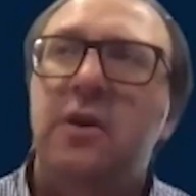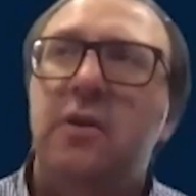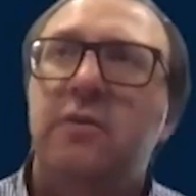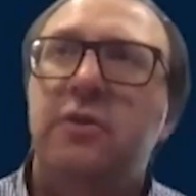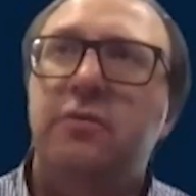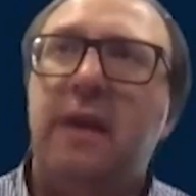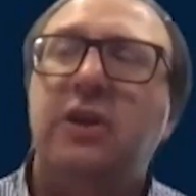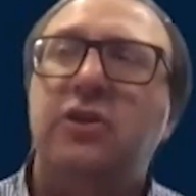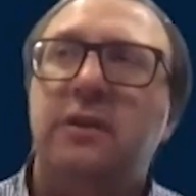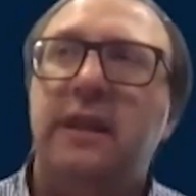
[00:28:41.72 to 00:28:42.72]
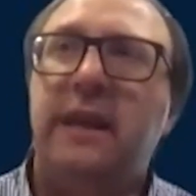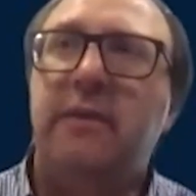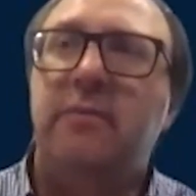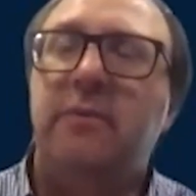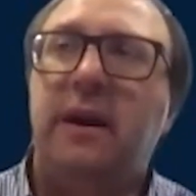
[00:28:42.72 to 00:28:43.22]

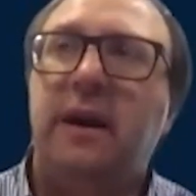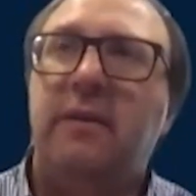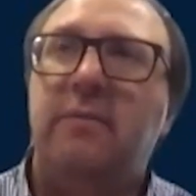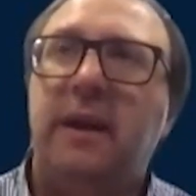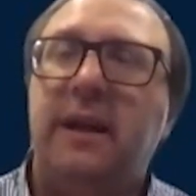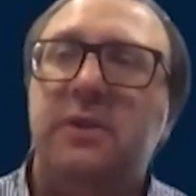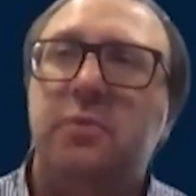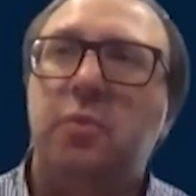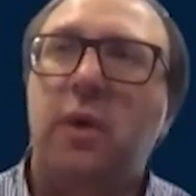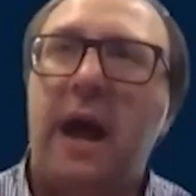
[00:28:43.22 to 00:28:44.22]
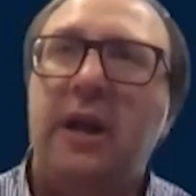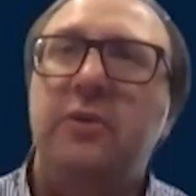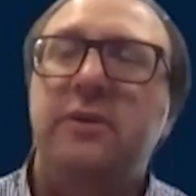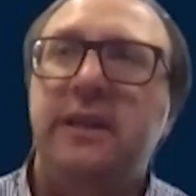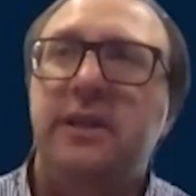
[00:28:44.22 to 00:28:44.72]
directionally, I guess, how do you
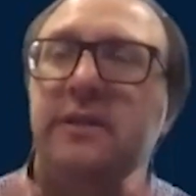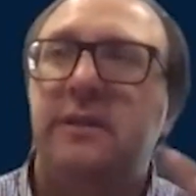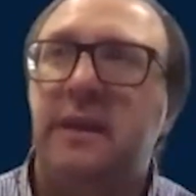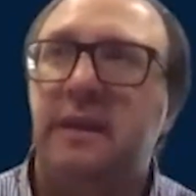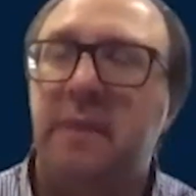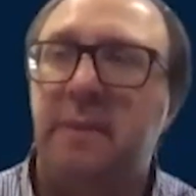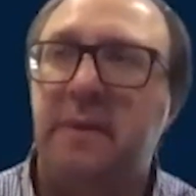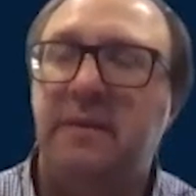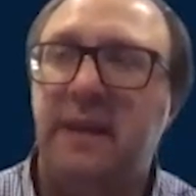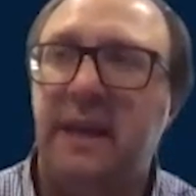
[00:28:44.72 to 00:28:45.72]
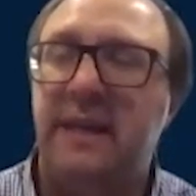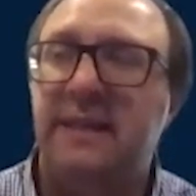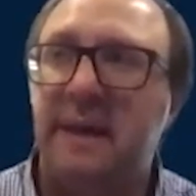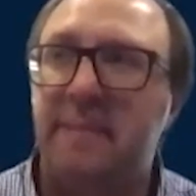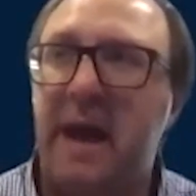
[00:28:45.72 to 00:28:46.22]
see, just maybe taking a
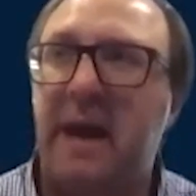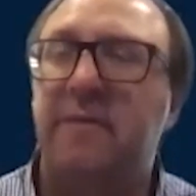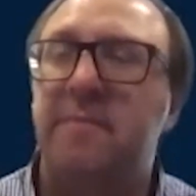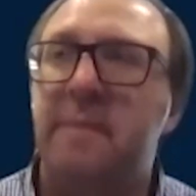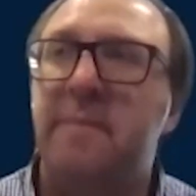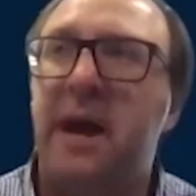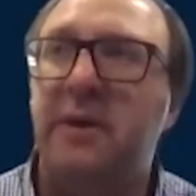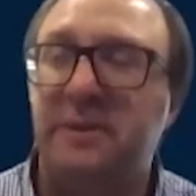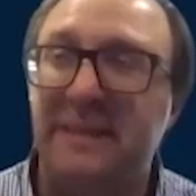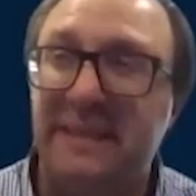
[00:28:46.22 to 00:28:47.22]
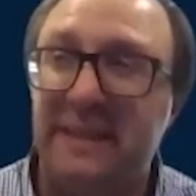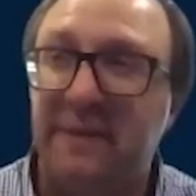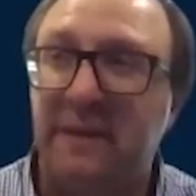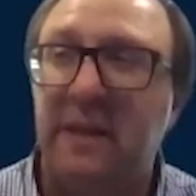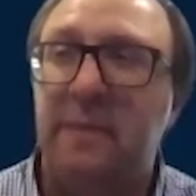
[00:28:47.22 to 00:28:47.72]
step back from Membio
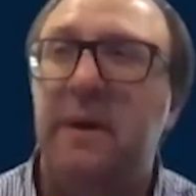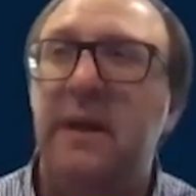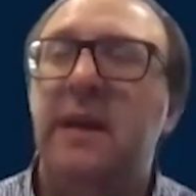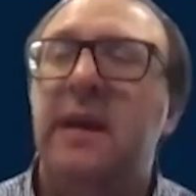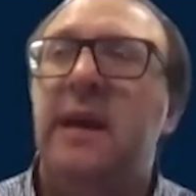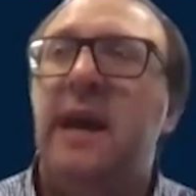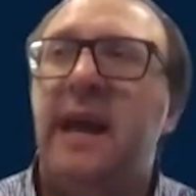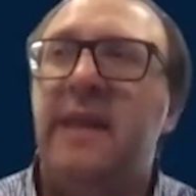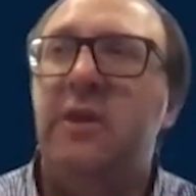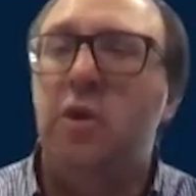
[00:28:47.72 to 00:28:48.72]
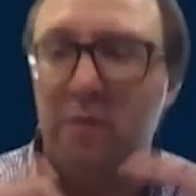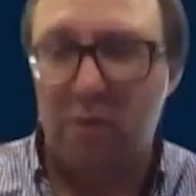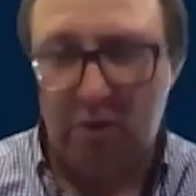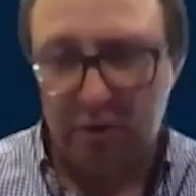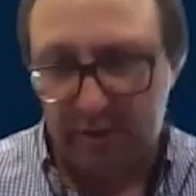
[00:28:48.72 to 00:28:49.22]
specifically, but in the
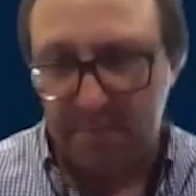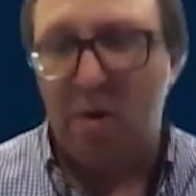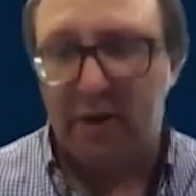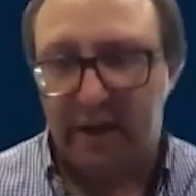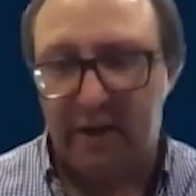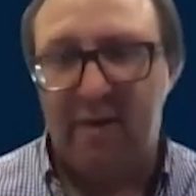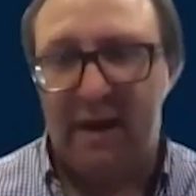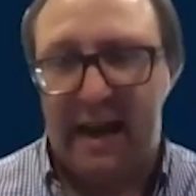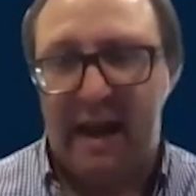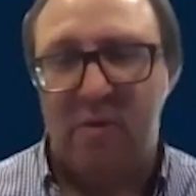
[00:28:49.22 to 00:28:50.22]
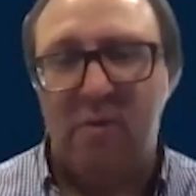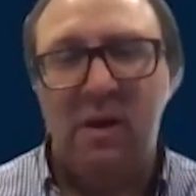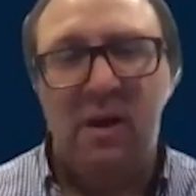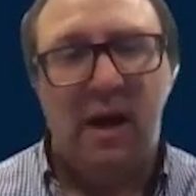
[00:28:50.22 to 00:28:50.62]
overall just market right now,